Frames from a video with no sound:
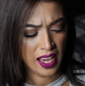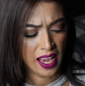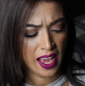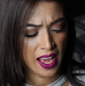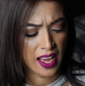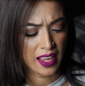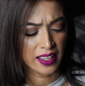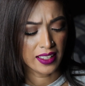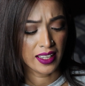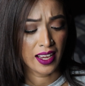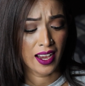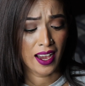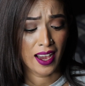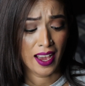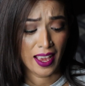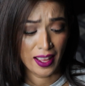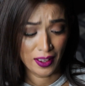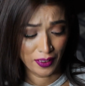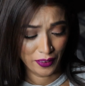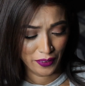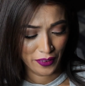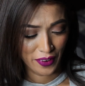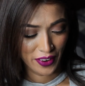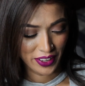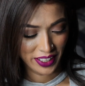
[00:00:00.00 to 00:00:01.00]
and
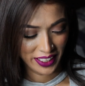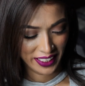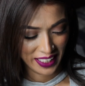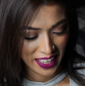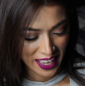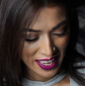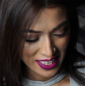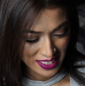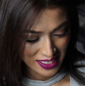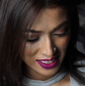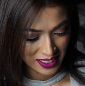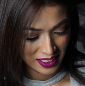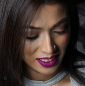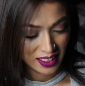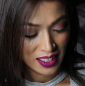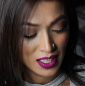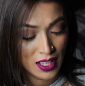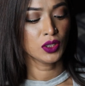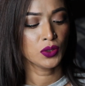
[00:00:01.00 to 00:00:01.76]
hyaluronic acid.